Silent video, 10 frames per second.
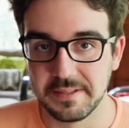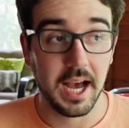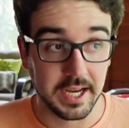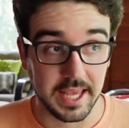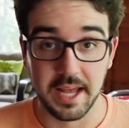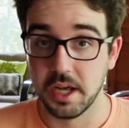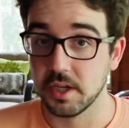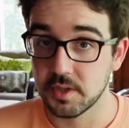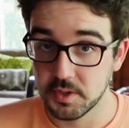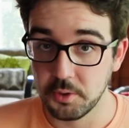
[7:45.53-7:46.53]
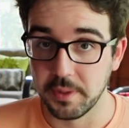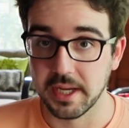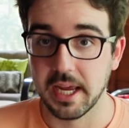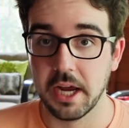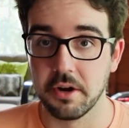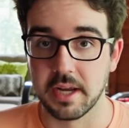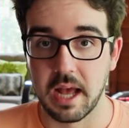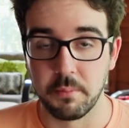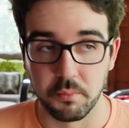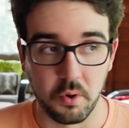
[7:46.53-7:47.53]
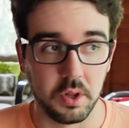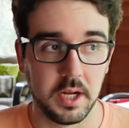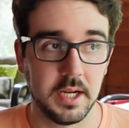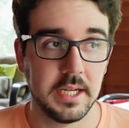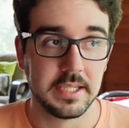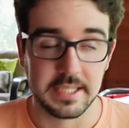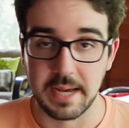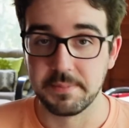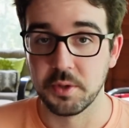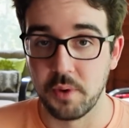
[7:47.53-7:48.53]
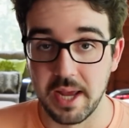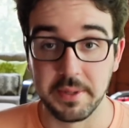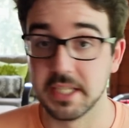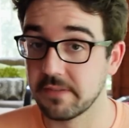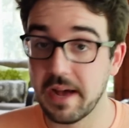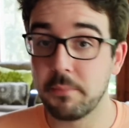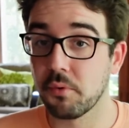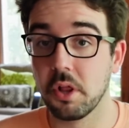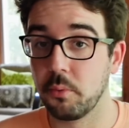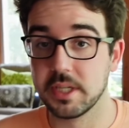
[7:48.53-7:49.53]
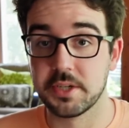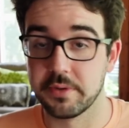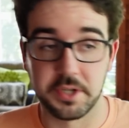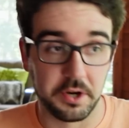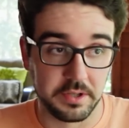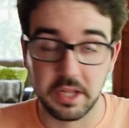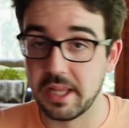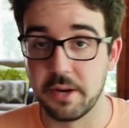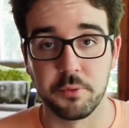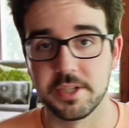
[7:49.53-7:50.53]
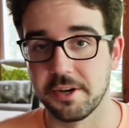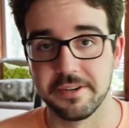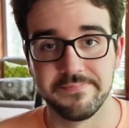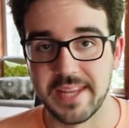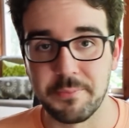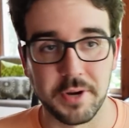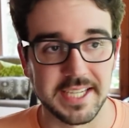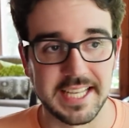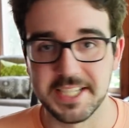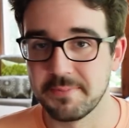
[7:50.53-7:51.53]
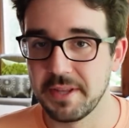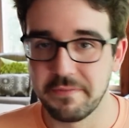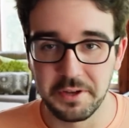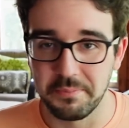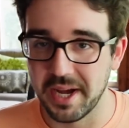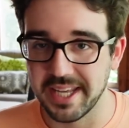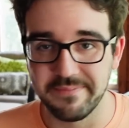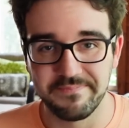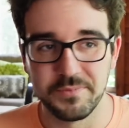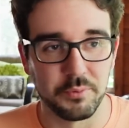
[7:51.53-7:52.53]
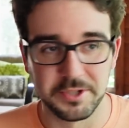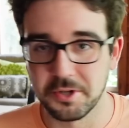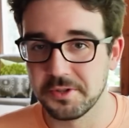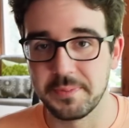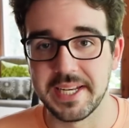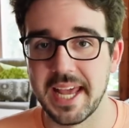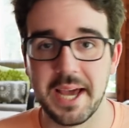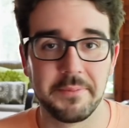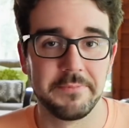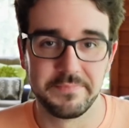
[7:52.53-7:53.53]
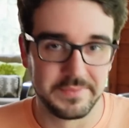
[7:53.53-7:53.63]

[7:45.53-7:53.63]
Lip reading: Again, assuming Eric Almirola steps away, because if Almirola wants to return, they'll let him return. He brings that Smithfield money, results be damned.